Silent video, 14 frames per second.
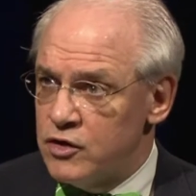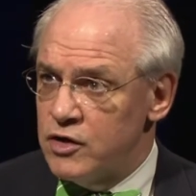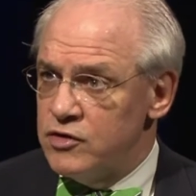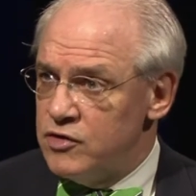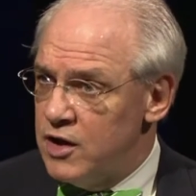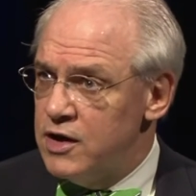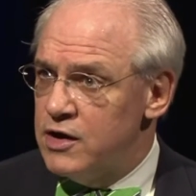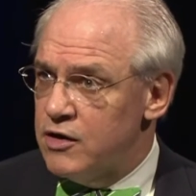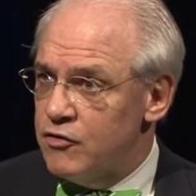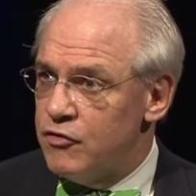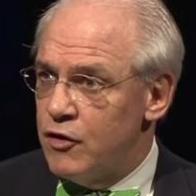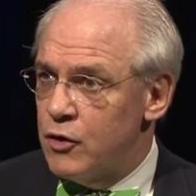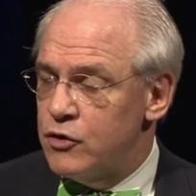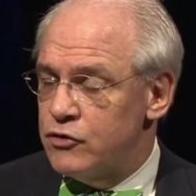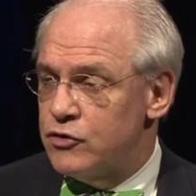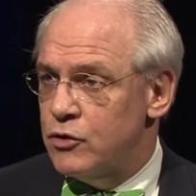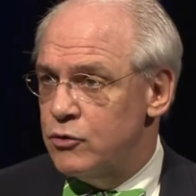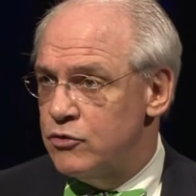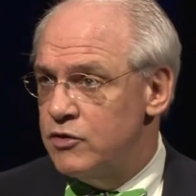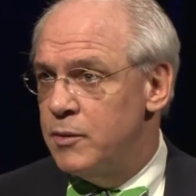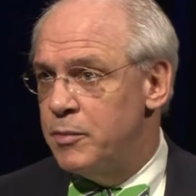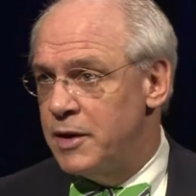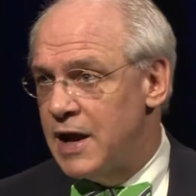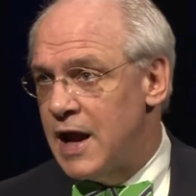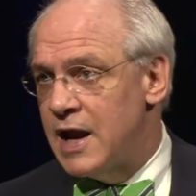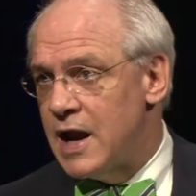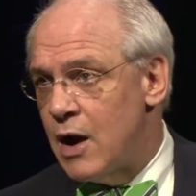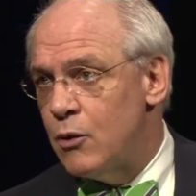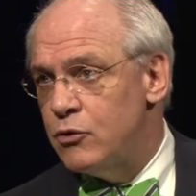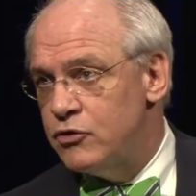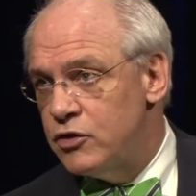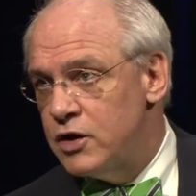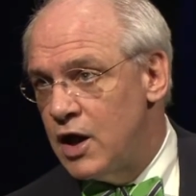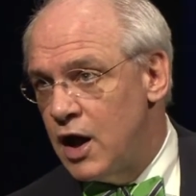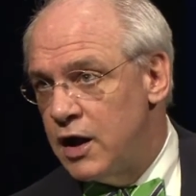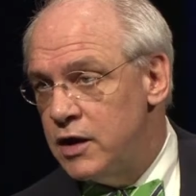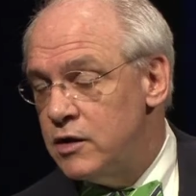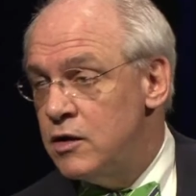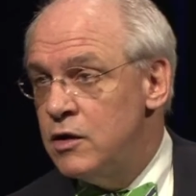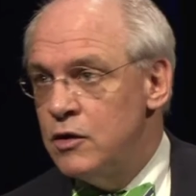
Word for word: continue to focus on sleeping eight hours a night